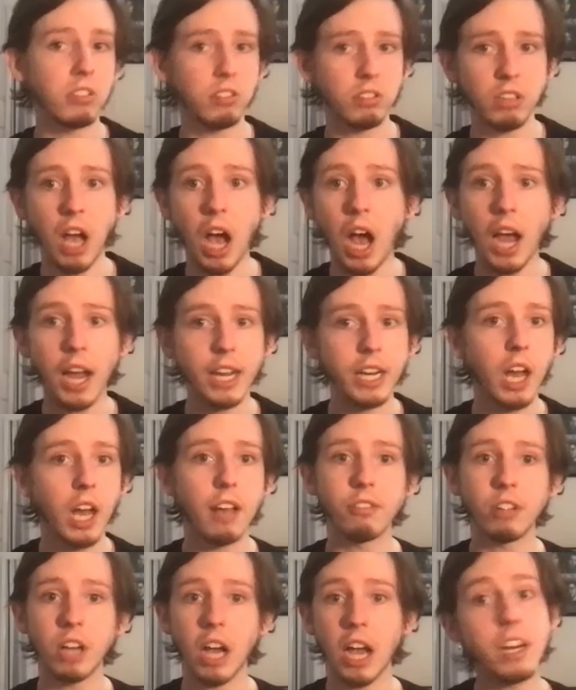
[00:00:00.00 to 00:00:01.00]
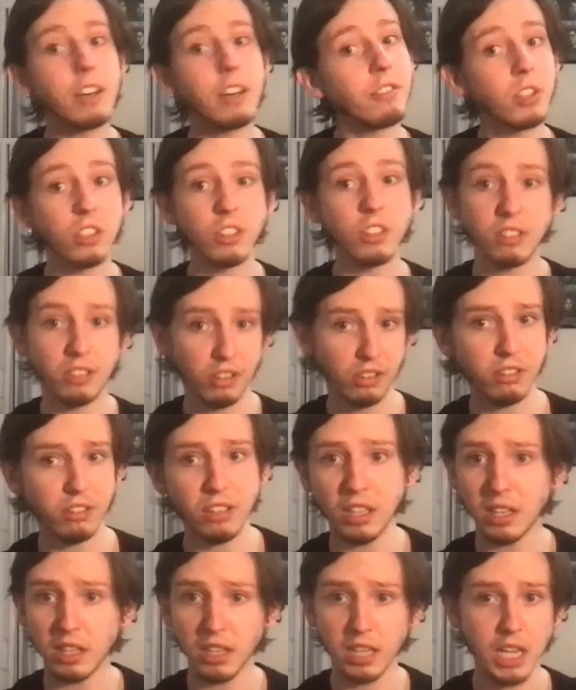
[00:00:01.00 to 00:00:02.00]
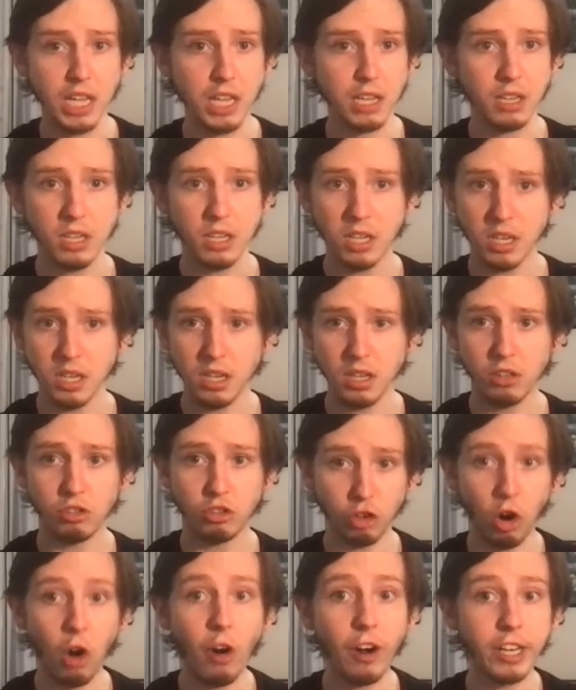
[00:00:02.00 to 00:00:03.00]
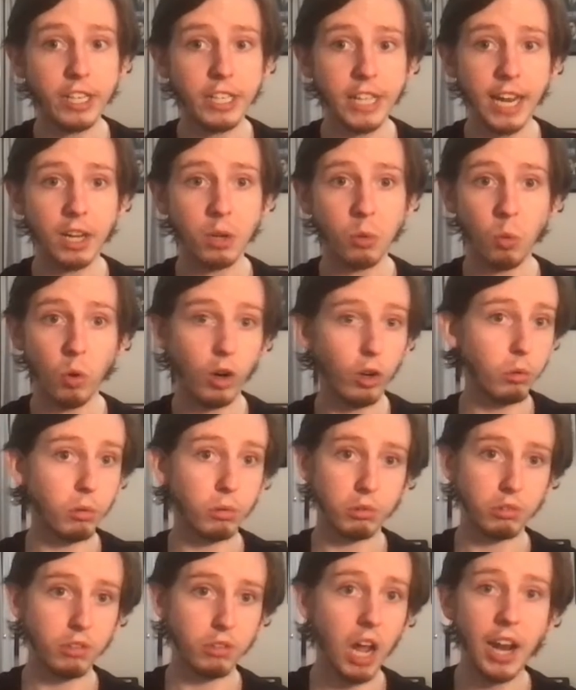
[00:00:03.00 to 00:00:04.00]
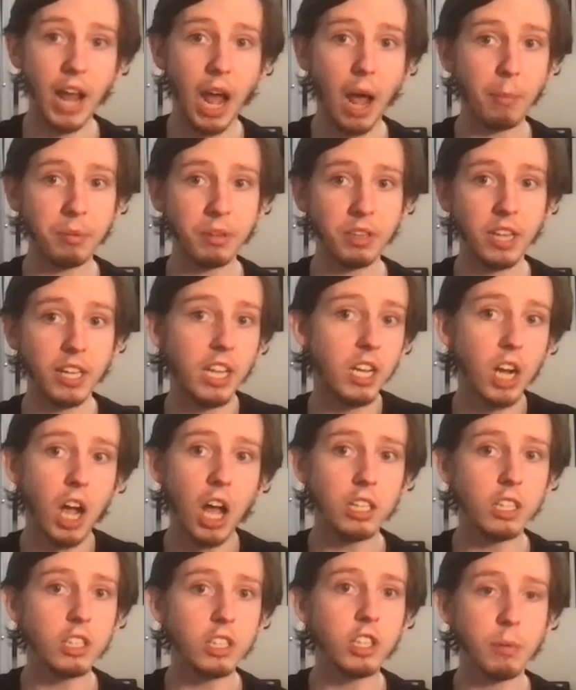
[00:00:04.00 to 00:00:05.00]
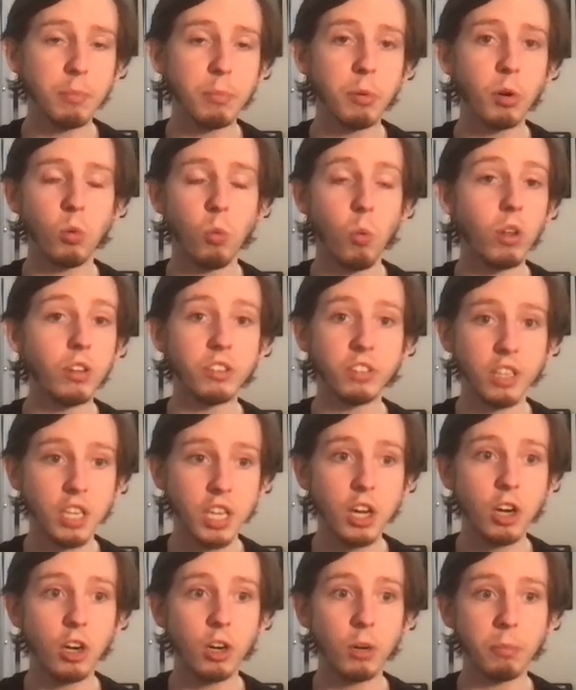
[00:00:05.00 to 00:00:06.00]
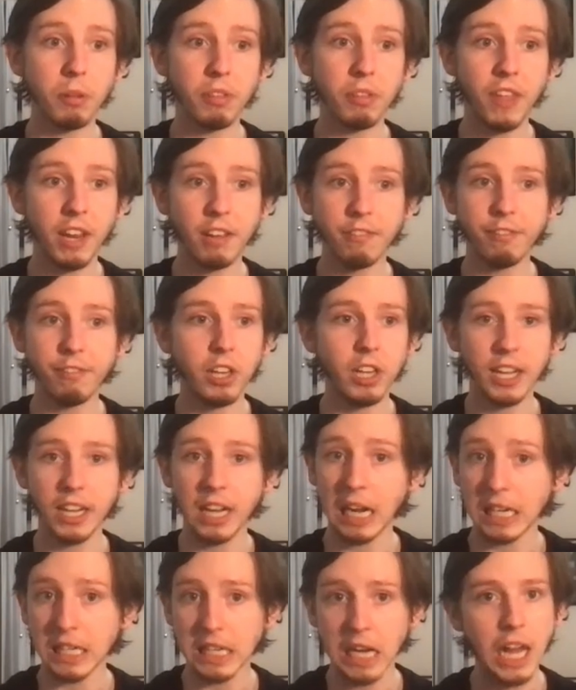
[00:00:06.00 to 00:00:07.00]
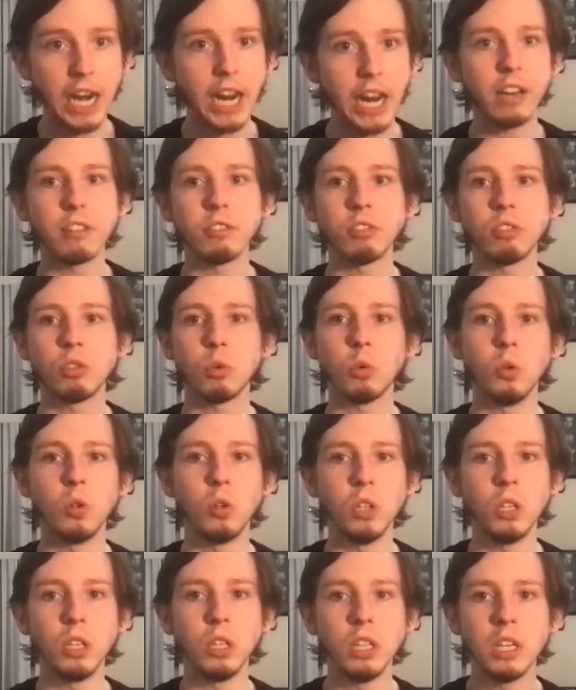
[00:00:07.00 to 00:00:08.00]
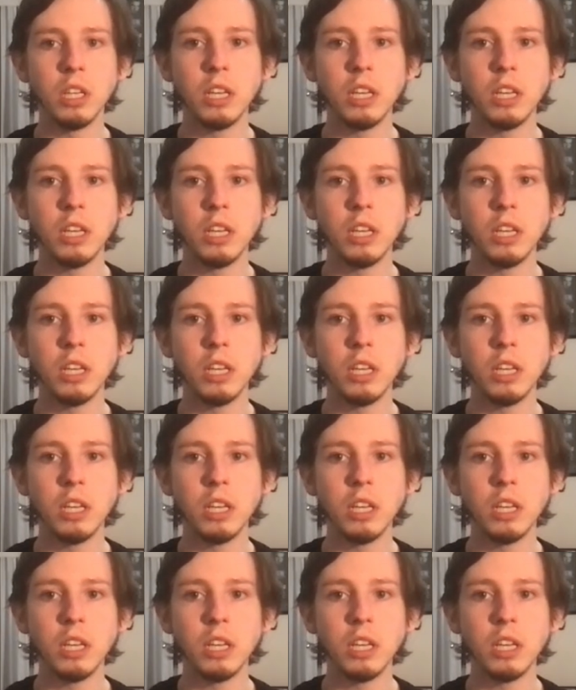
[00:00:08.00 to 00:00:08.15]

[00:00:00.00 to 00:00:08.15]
aside, I've kind of consistently started getting work, which was not happening. Like in college, I'd book once a year, but then it felt like I got out of school